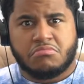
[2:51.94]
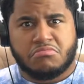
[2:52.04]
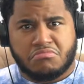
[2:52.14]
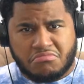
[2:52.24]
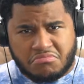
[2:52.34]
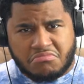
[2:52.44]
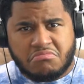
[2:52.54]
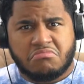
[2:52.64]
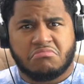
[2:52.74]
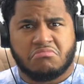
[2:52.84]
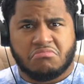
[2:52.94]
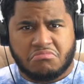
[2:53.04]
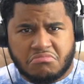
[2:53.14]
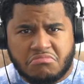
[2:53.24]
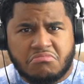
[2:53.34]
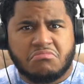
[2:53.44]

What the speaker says: You try to run it, I'm breaking your knee.